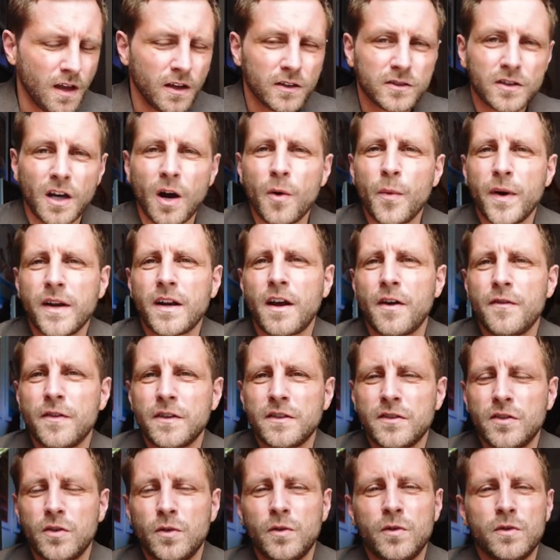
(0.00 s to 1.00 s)
So I went over
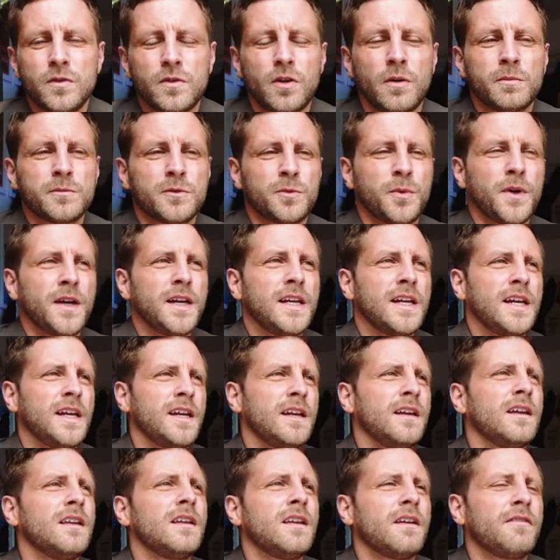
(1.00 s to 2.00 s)
to Thom Sweeney
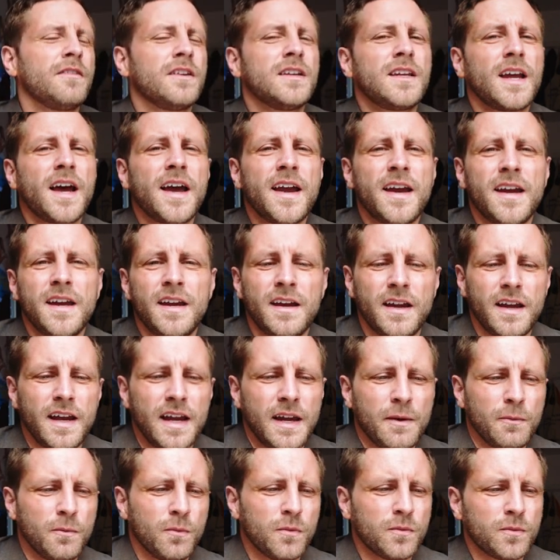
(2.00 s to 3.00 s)
the other day.
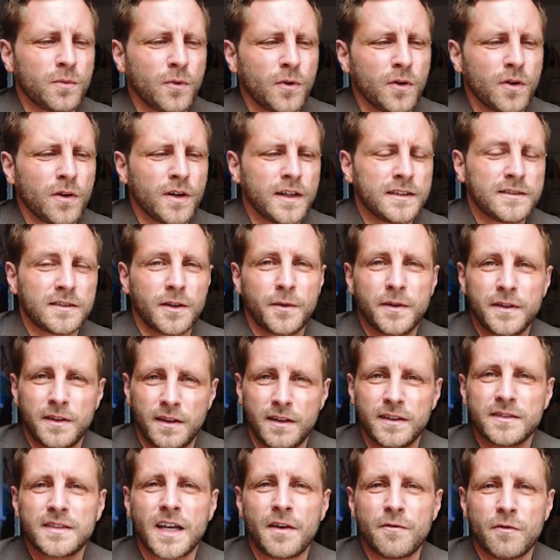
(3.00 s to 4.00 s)

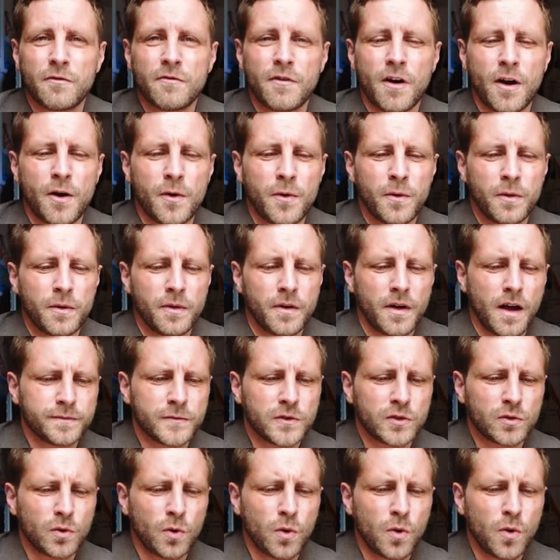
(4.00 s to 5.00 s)
The Savile Row
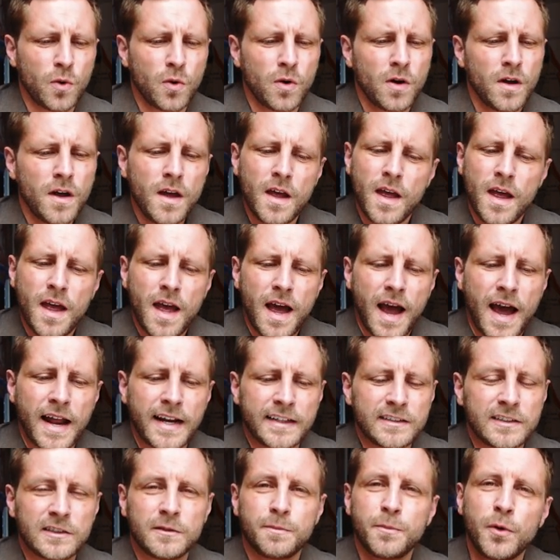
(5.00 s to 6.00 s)
store, and
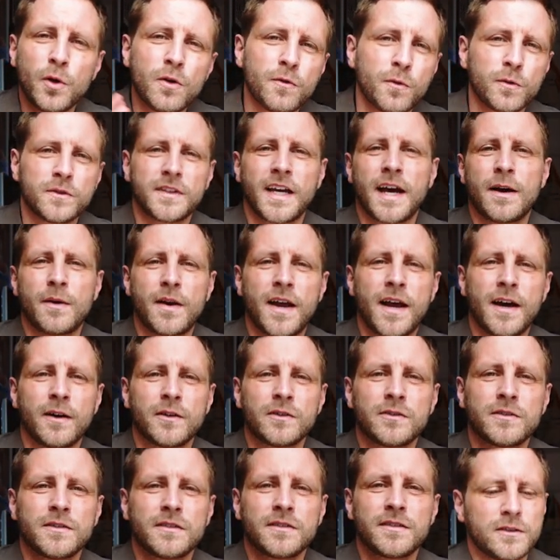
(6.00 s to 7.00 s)
it's this beautiful
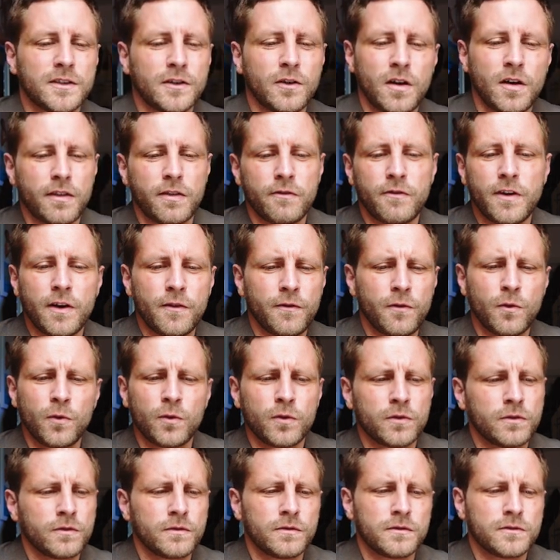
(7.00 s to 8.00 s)
townhouse. So they've got three or
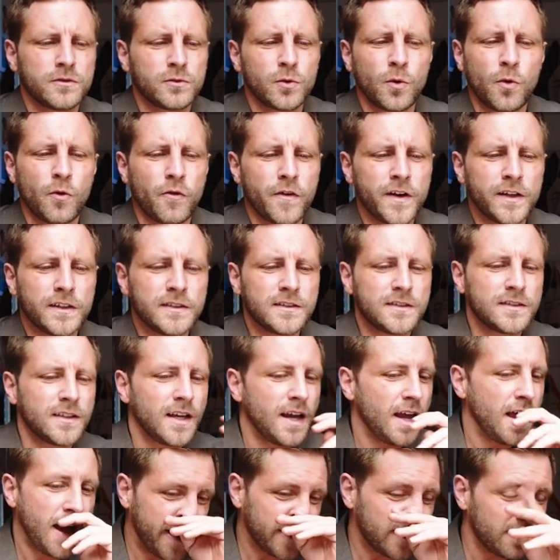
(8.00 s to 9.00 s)
four stories.
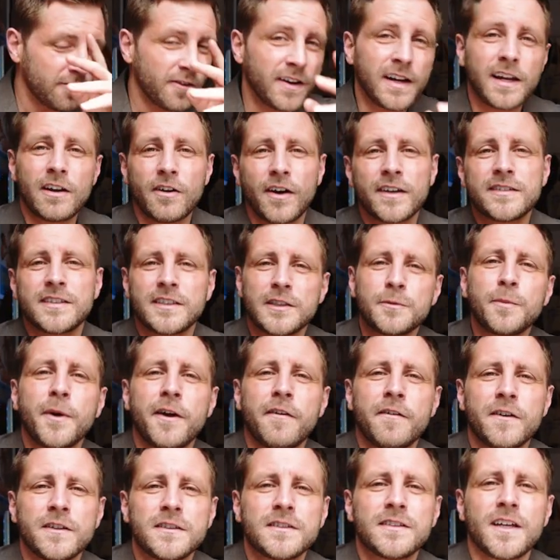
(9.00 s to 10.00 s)
It's a really nice
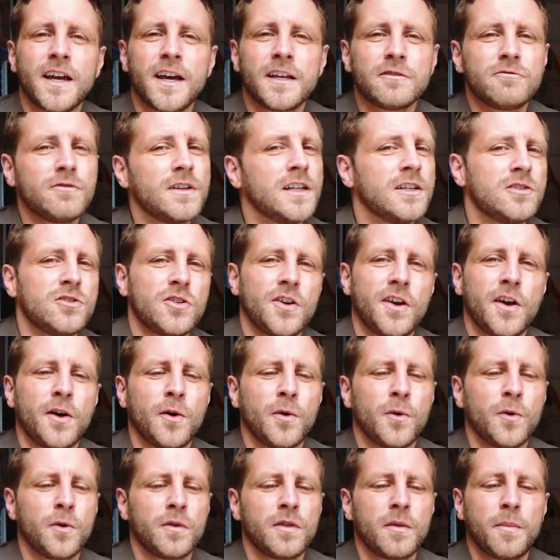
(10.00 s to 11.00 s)
experience there. It's really
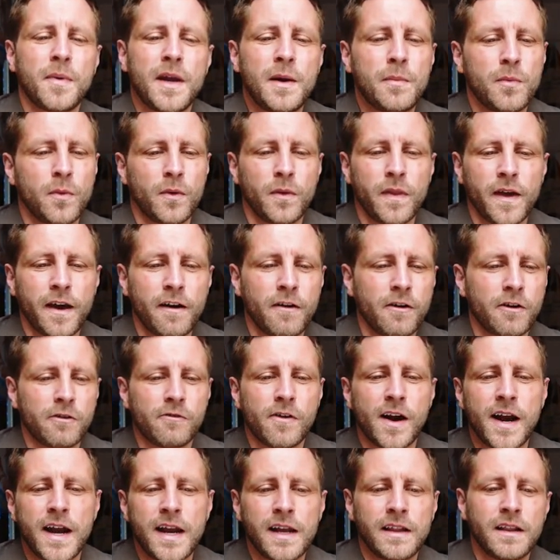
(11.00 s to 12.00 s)
chill. The people there are
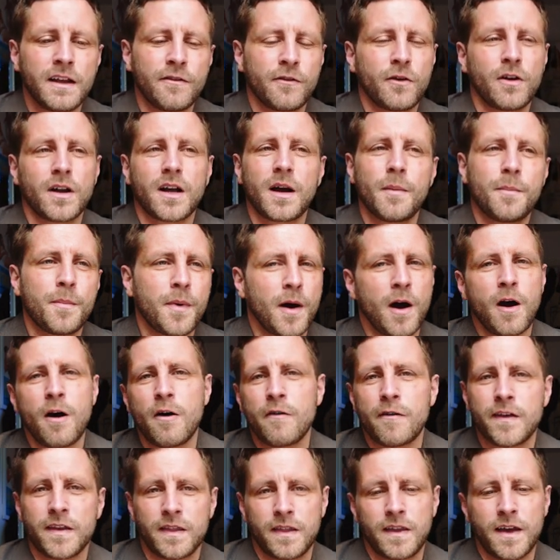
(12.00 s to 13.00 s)
great. They've got like a
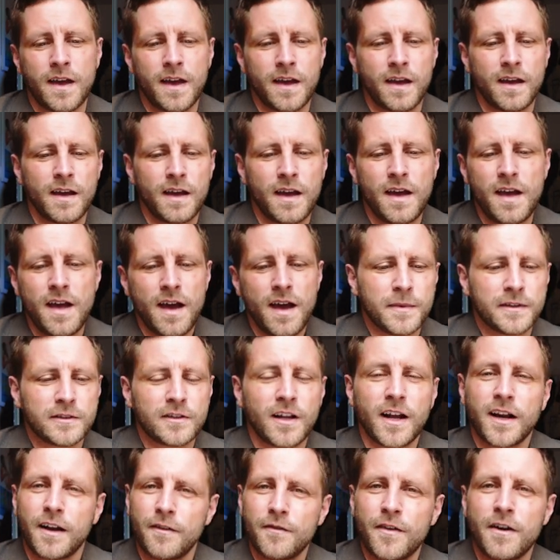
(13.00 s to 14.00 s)
bar in there. It's
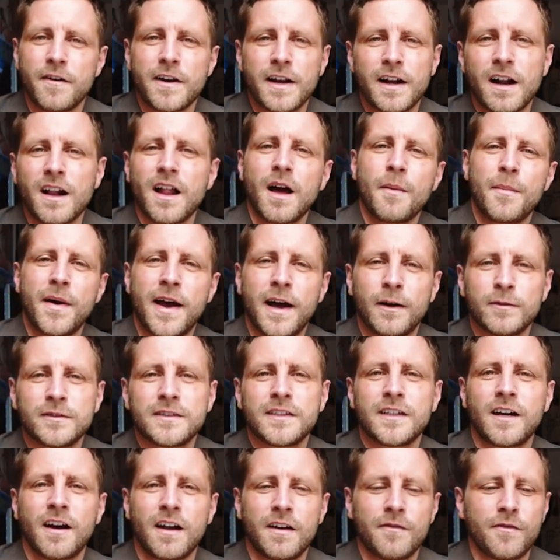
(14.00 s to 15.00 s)
like a very
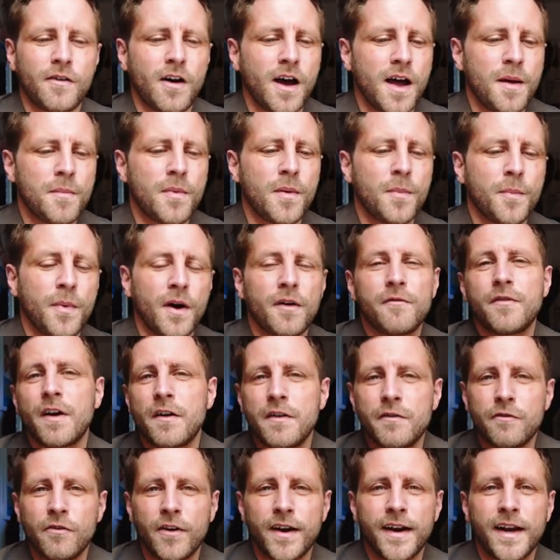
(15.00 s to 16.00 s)
clubhousey kind of vibe, but
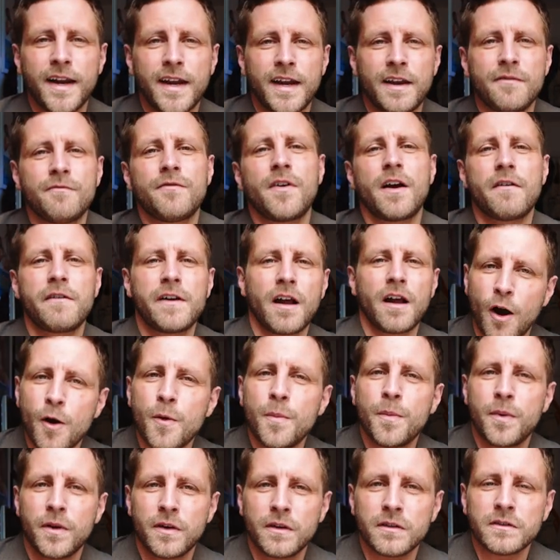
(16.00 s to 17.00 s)
very friendly and very
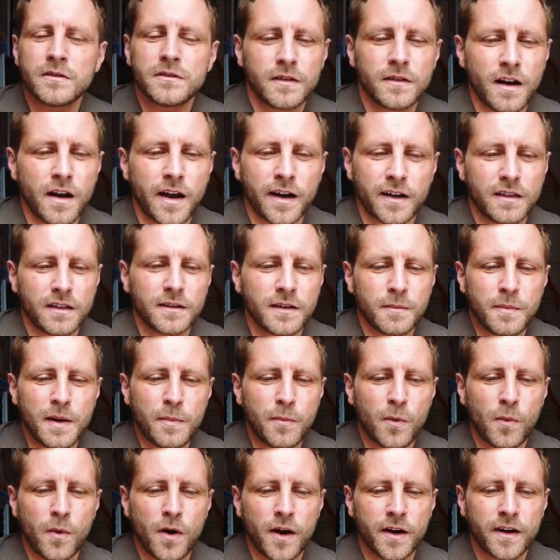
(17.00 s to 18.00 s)
open. Like the
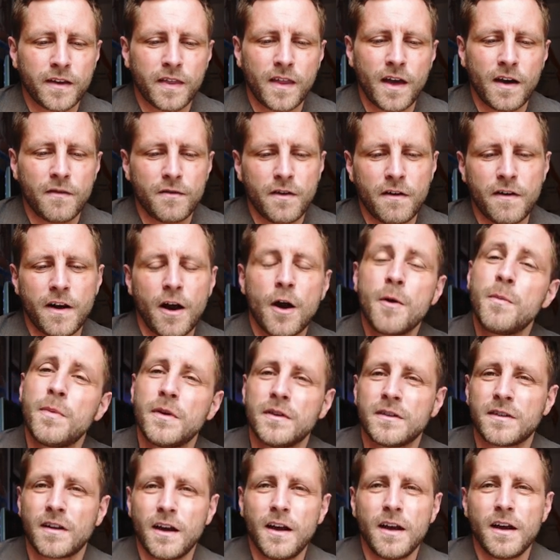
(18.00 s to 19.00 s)
people working there are very open
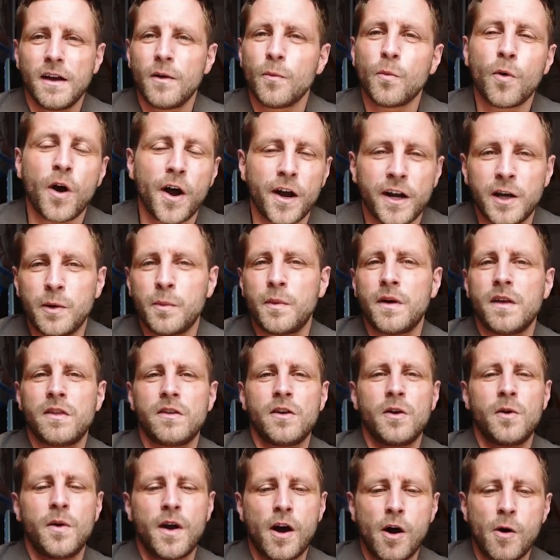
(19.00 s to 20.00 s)
to working with
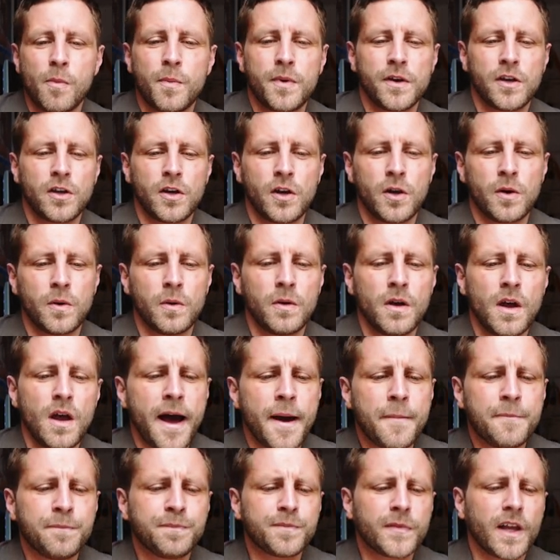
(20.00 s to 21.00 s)
you, helping you.
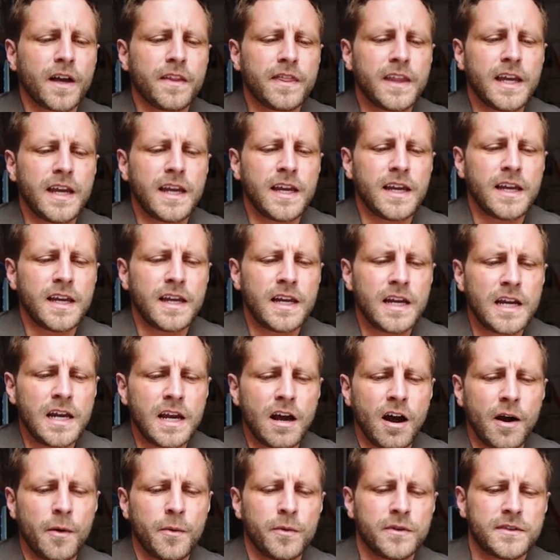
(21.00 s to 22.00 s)

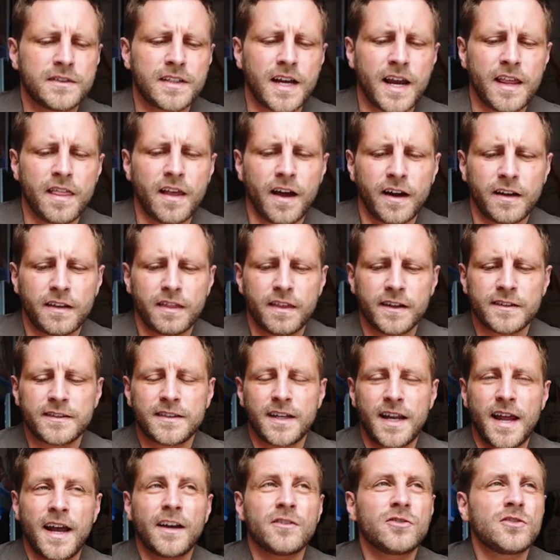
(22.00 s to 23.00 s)
I would say that the
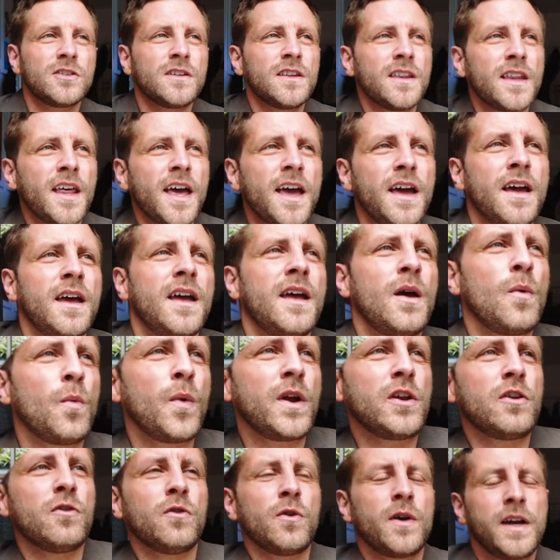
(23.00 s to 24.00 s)
selection there when
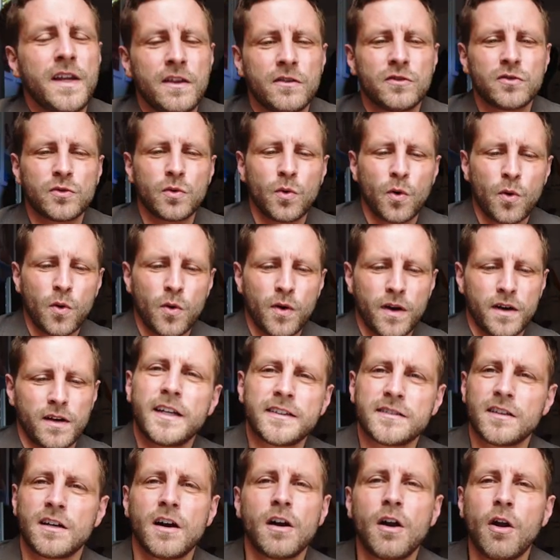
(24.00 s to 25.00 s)
you're in store
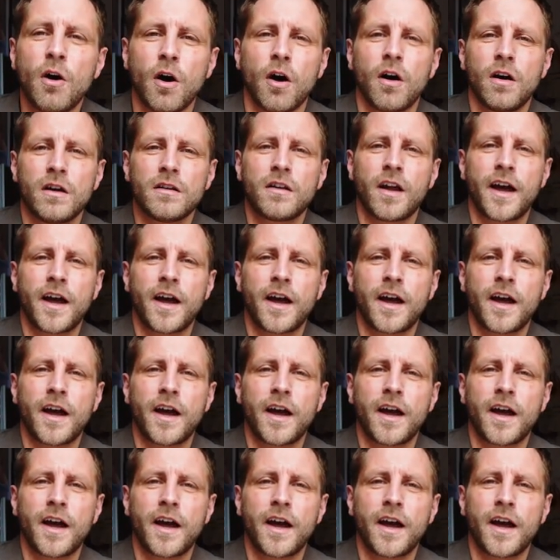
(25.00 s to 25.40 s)
isn't a lot.